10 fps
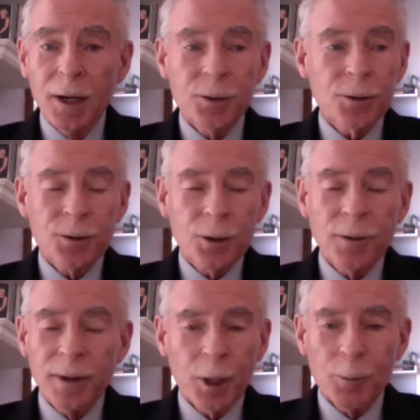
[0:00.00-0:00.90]
to
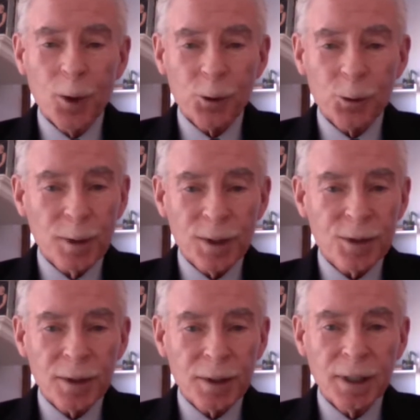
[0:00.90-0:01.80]
serving there most
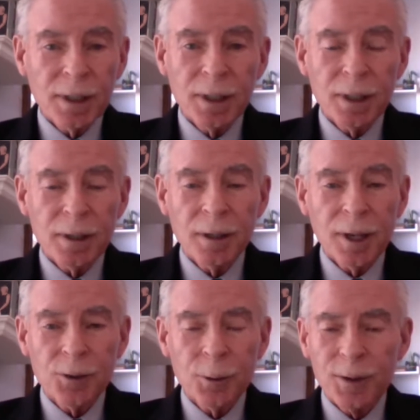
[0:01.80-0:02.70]
recently
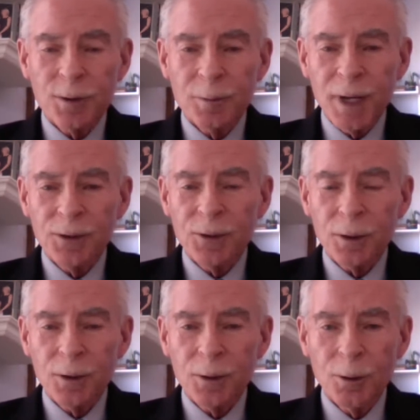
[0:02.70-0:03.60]
as US
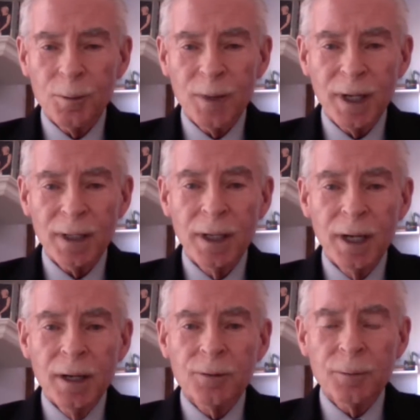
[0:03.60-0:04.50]
Ambassador to Oman
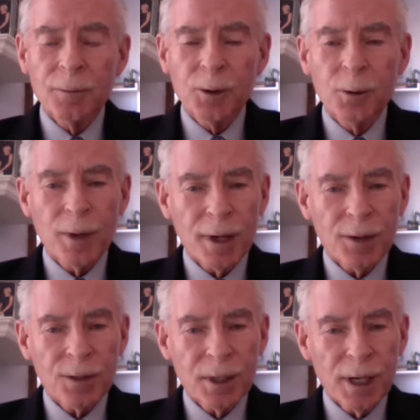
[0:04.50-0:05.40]
from
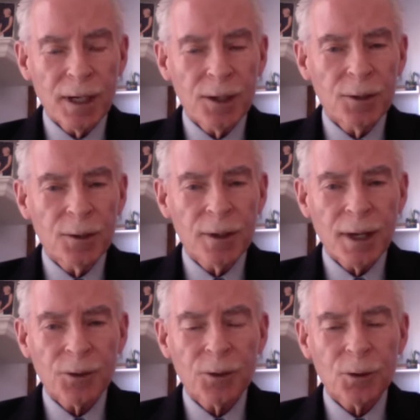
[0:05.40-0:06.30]
2009 to
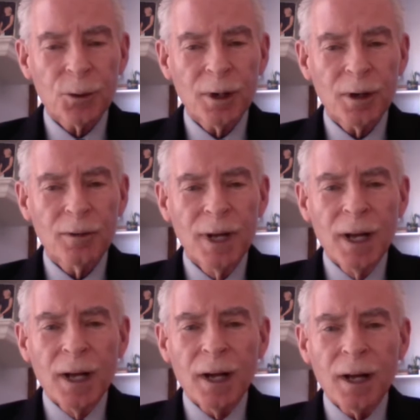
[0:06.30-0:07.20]
2012,
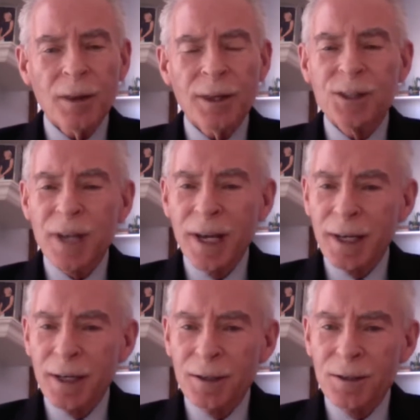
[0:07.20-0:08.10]
the
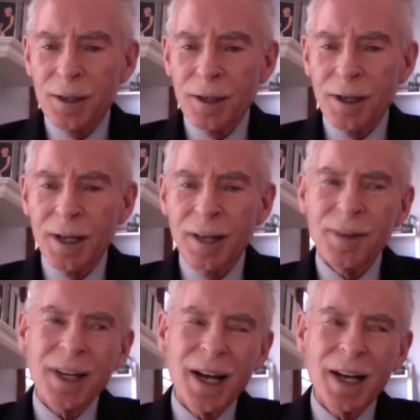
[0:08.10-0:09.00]
change and
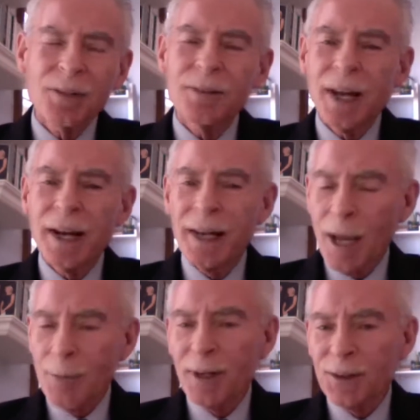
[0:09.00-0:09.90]
the kind of
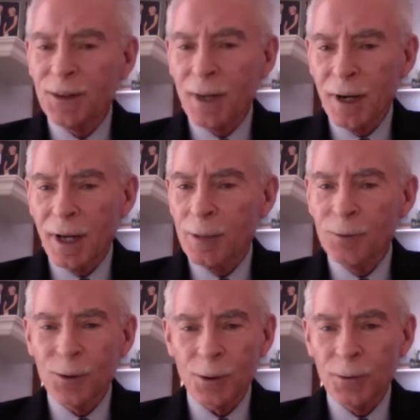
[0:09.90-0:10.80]
dynamics that I
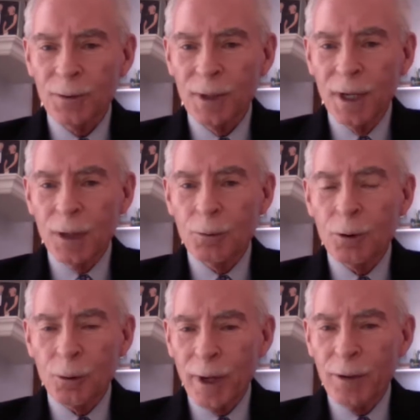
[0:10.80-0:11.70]
observed
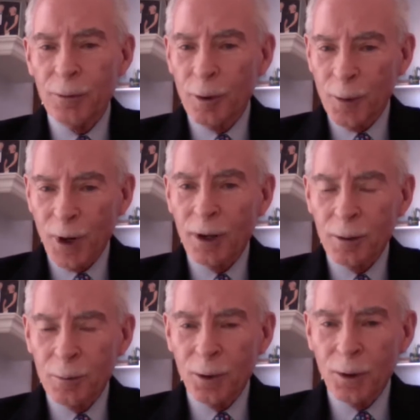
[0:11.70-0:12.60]
were quite
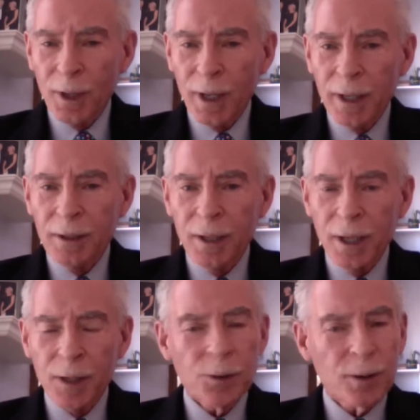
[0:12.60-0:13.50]
remarkable,
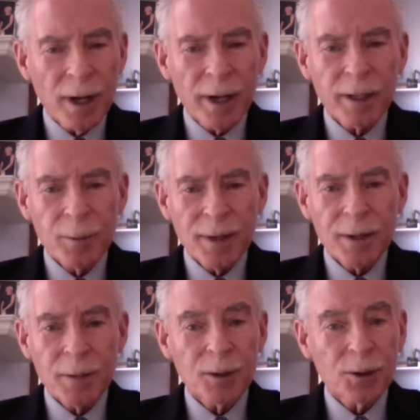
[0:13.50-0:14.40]
and you document
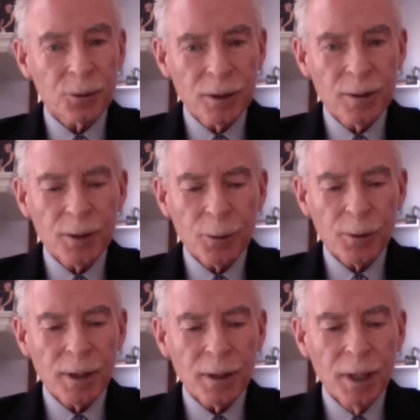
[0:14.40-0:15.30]
them extremely
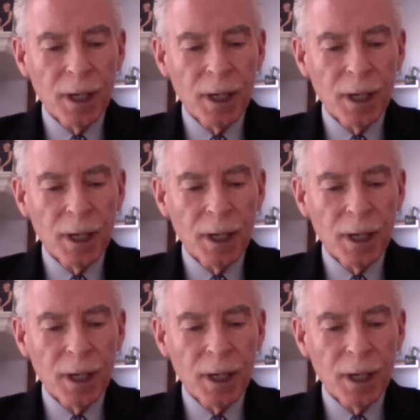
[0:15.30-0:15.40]
well